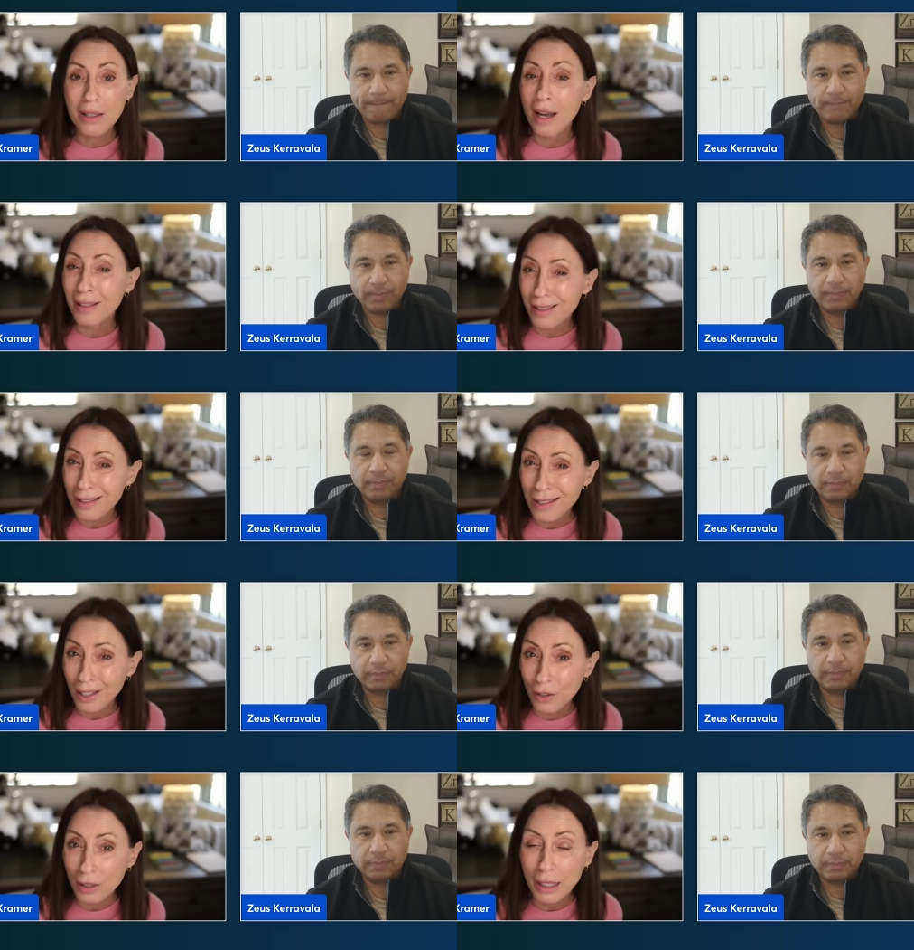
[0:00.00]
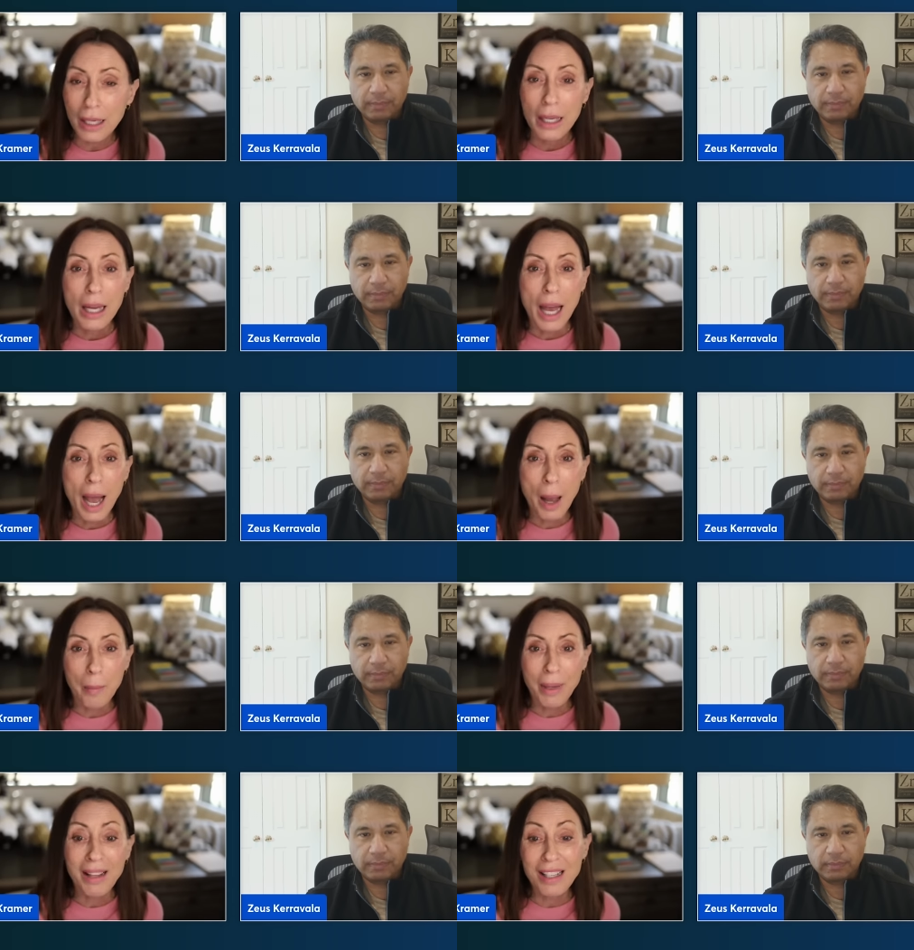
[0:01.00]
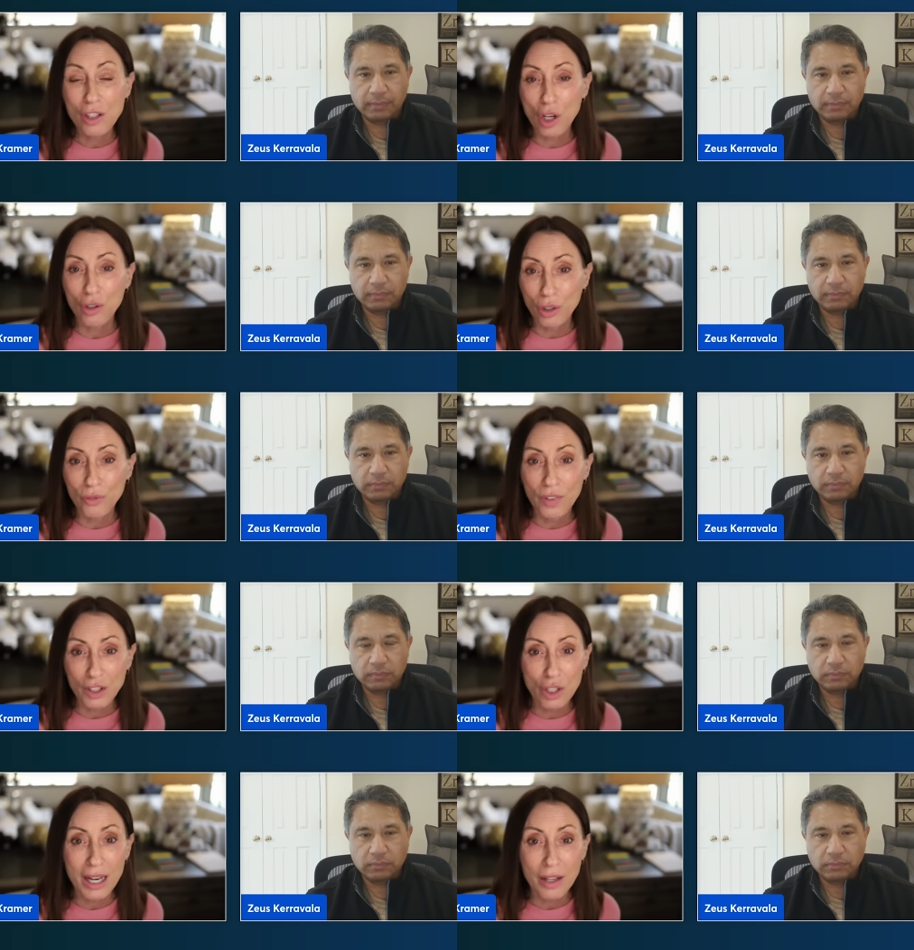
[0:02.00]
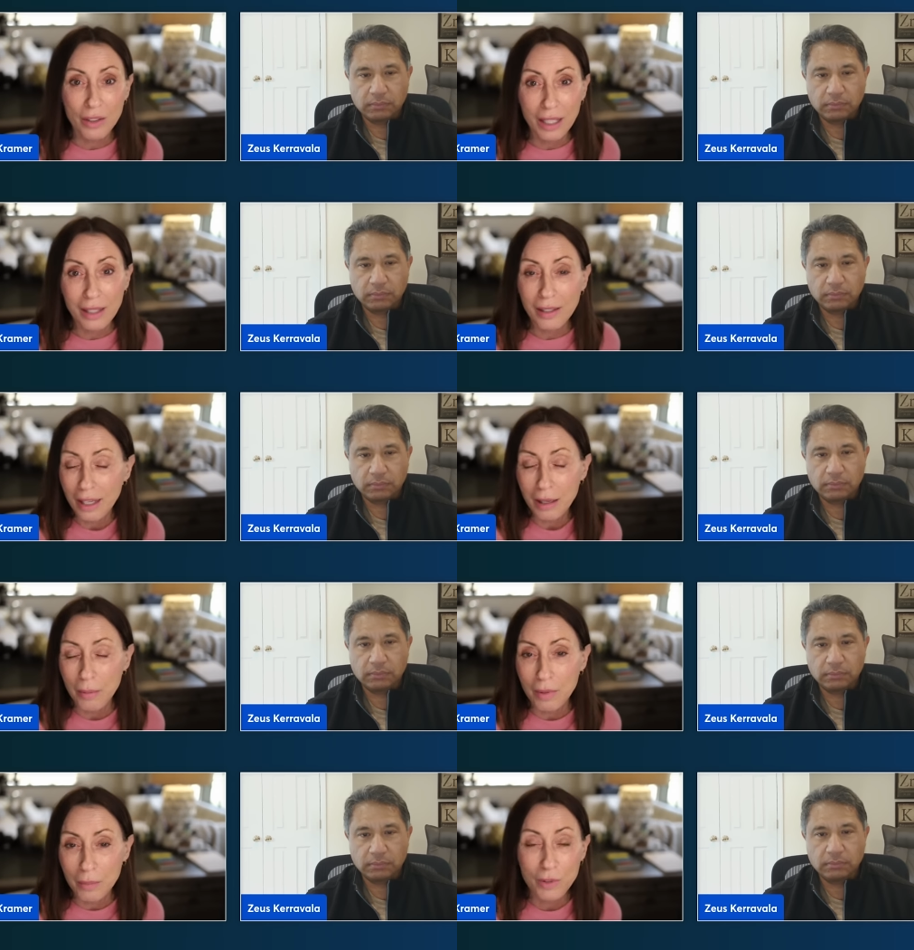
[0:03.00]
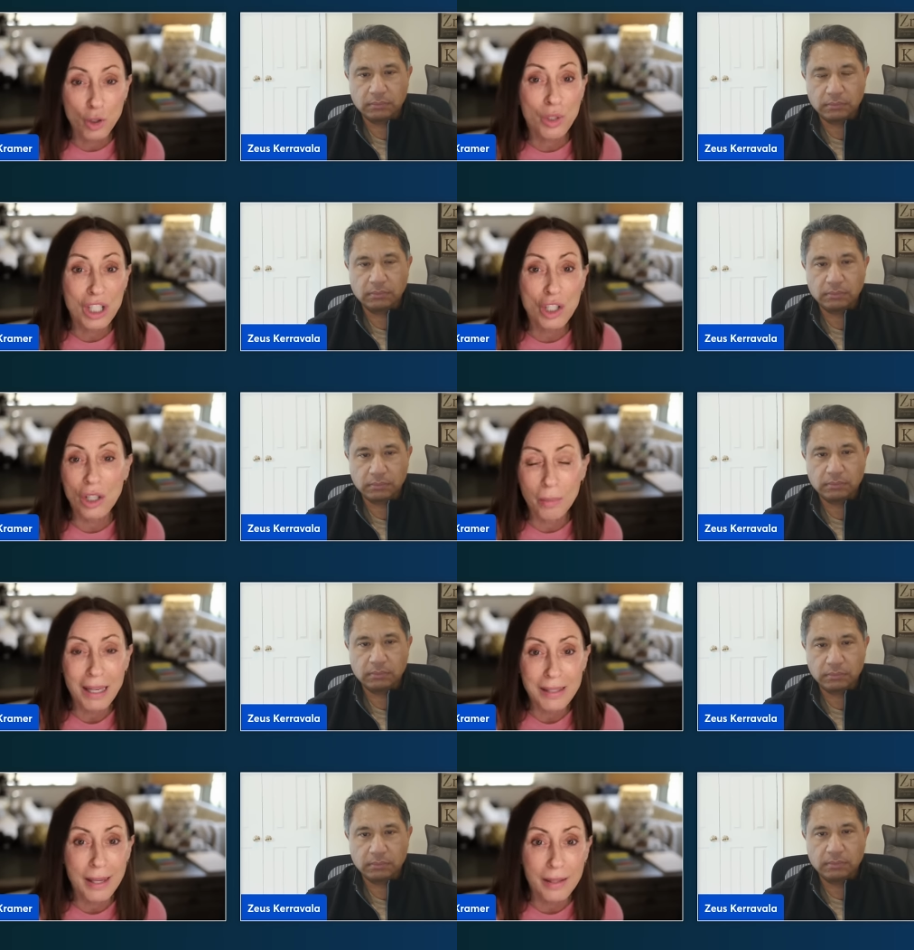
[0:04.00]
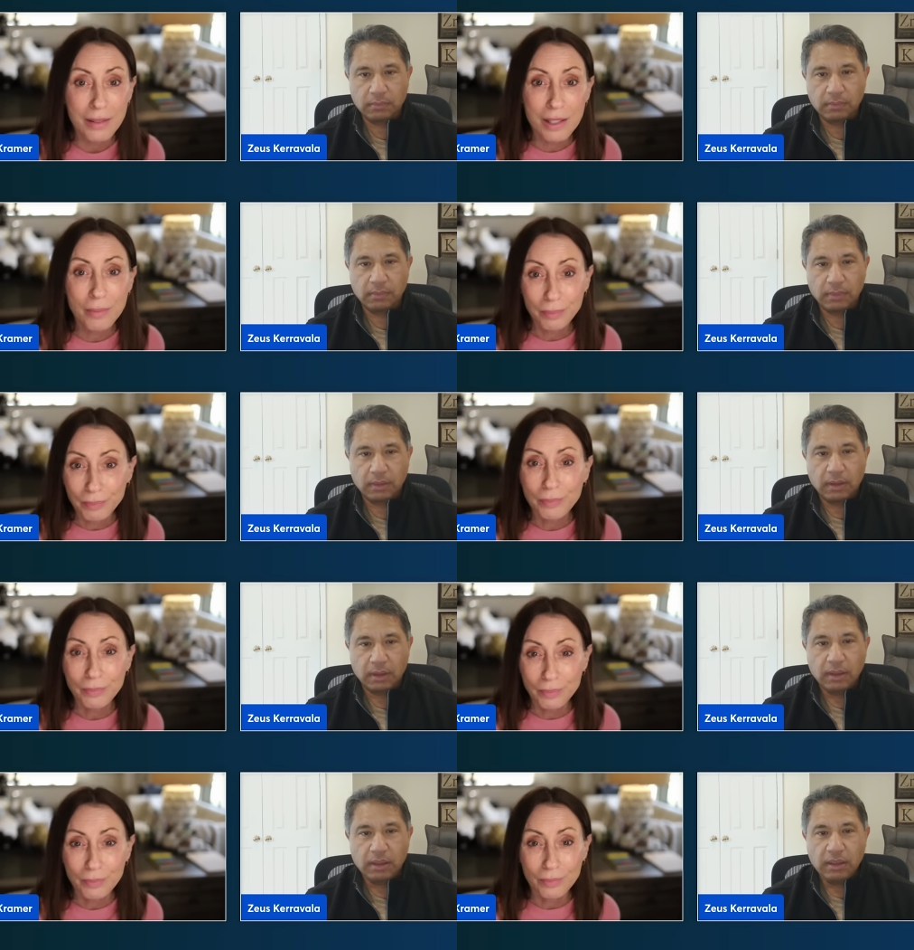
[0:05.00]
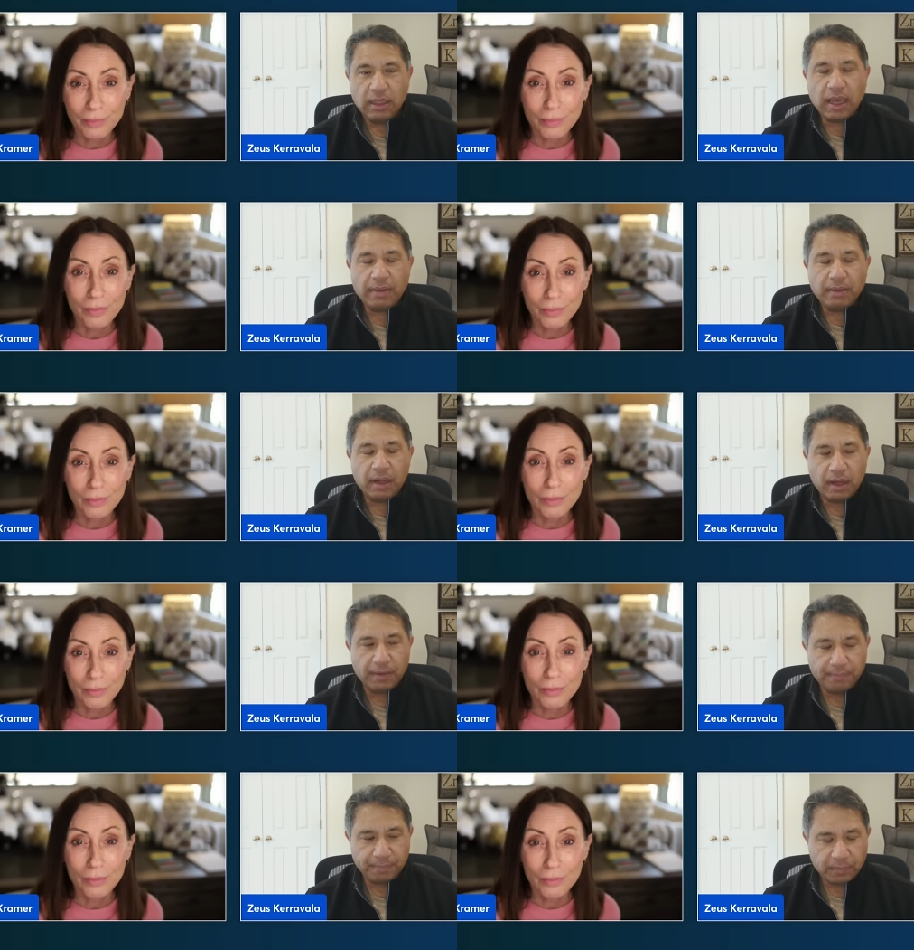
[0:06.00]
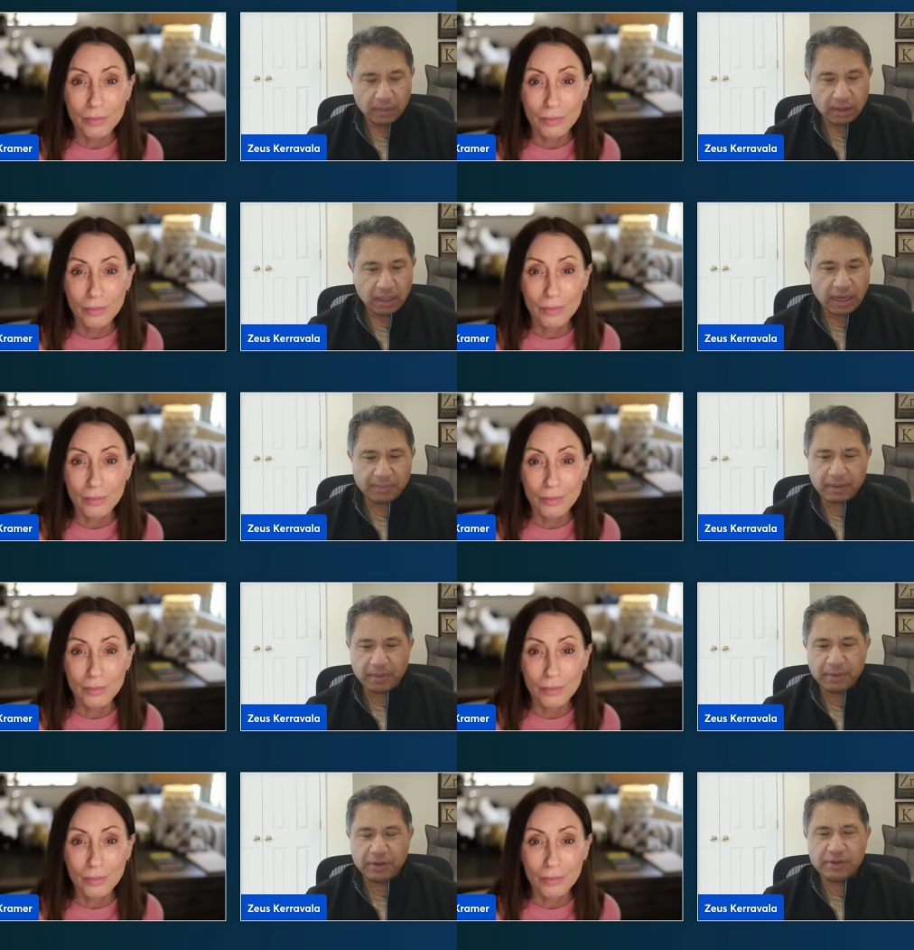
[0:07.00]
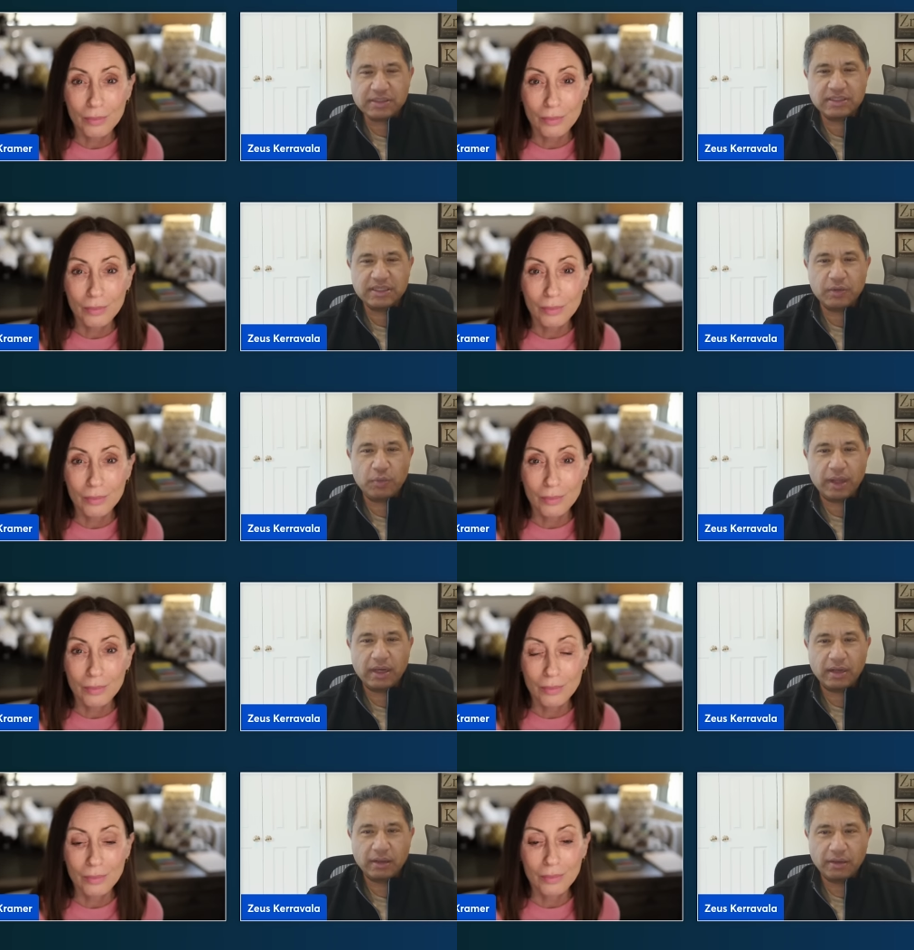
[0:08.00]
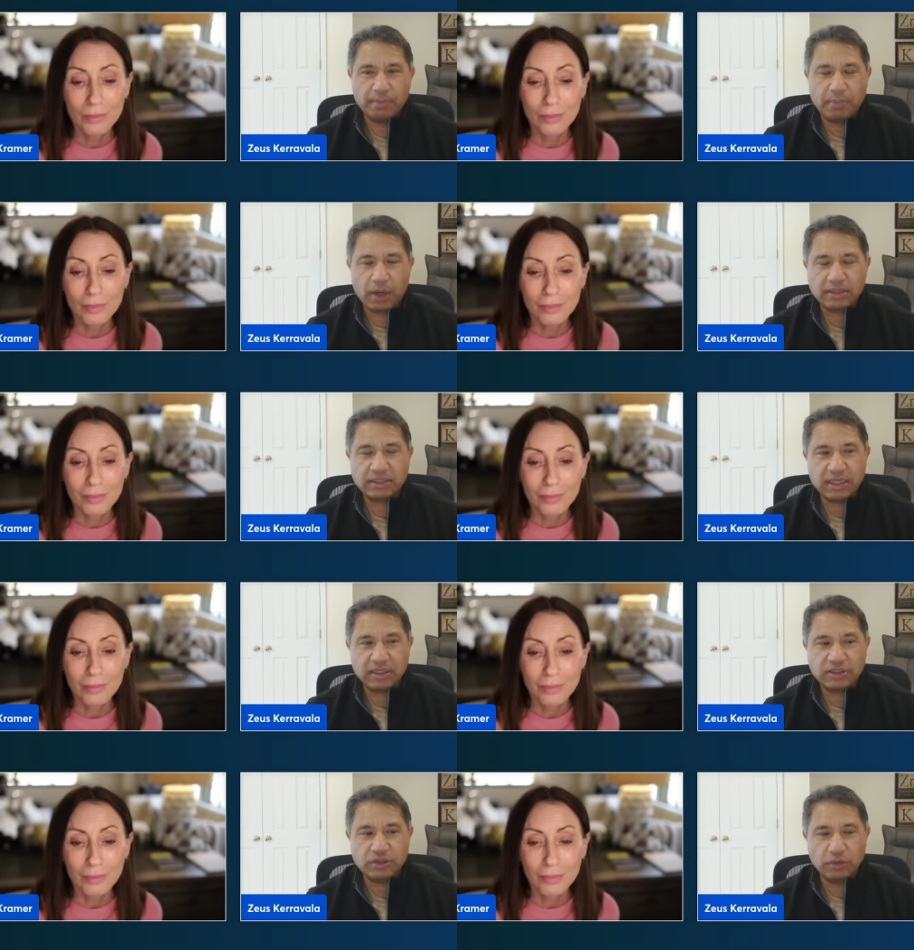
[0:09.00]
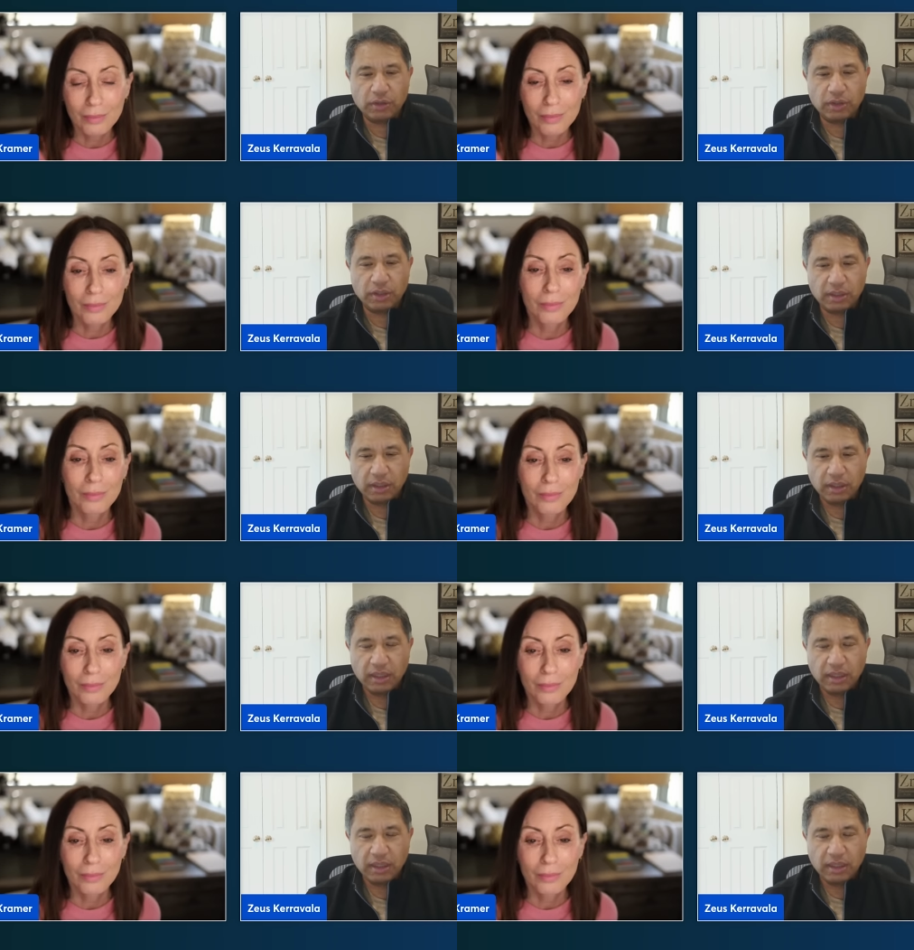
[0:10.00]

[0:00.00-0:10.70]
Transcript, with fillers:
Speaker 1: Not necessarily, um, but I think it's all good functionality and, and strategic makes sense.
Speaker 2: Yeah. Um, and I'll be curious to see when the bots get so good